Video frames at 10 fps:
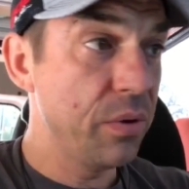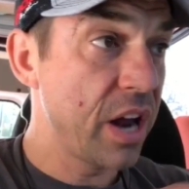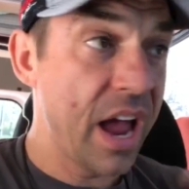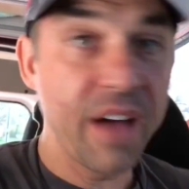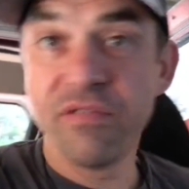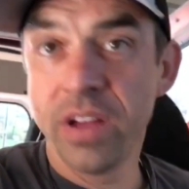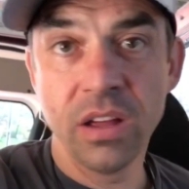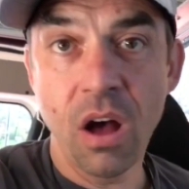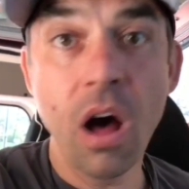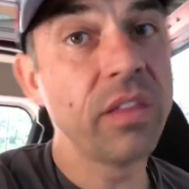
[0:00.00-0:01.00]
when I have
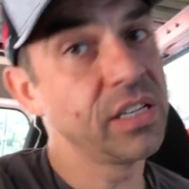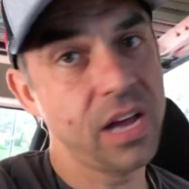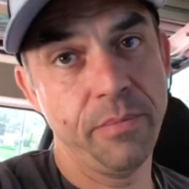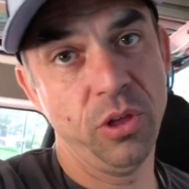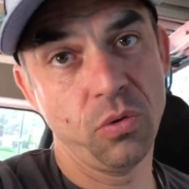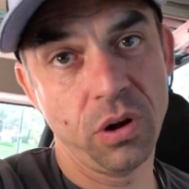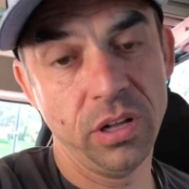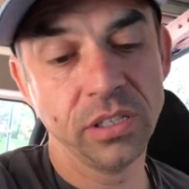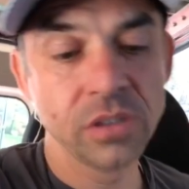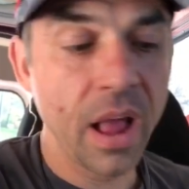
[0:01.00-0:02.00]
all the time in the
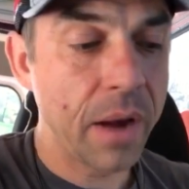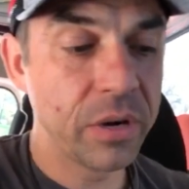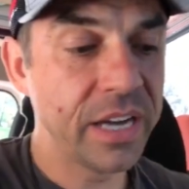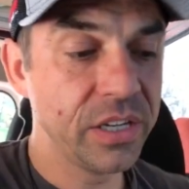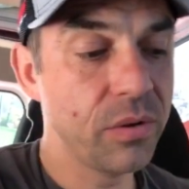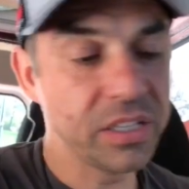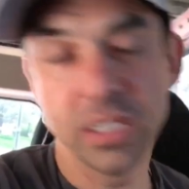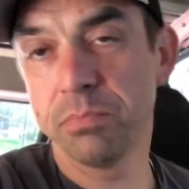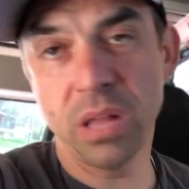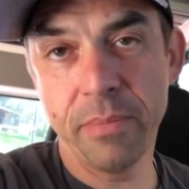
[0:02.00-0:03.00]
world. And when I do, I'll
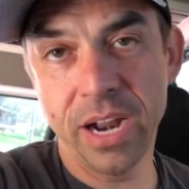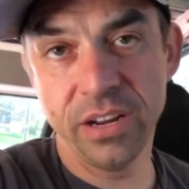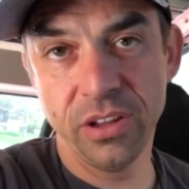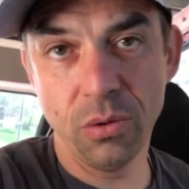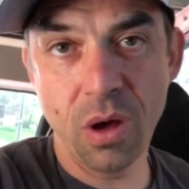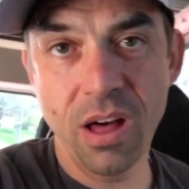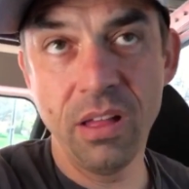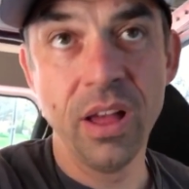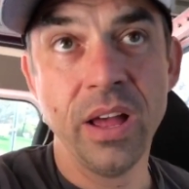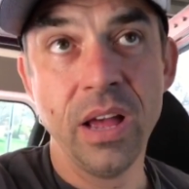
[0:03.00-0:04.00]
just plumb that into the wall.
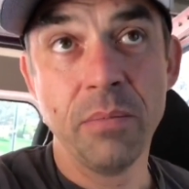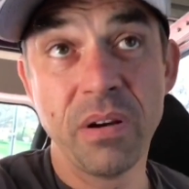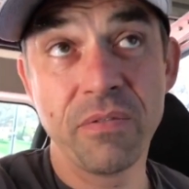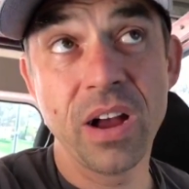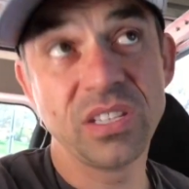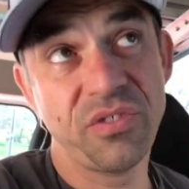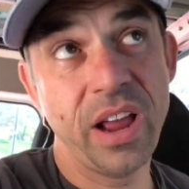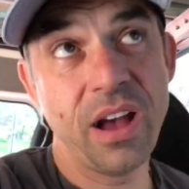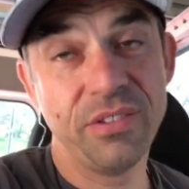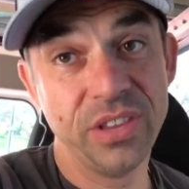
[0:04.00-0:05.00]
But for us, for
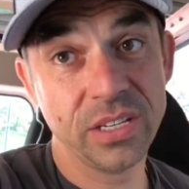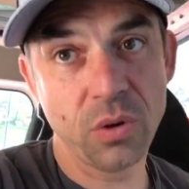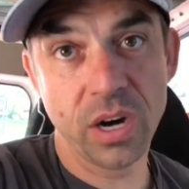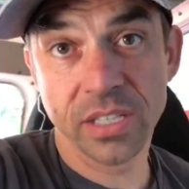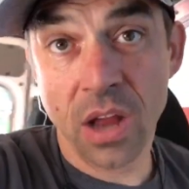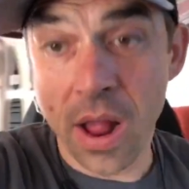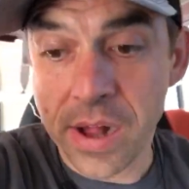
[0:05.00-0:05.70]
now, this works.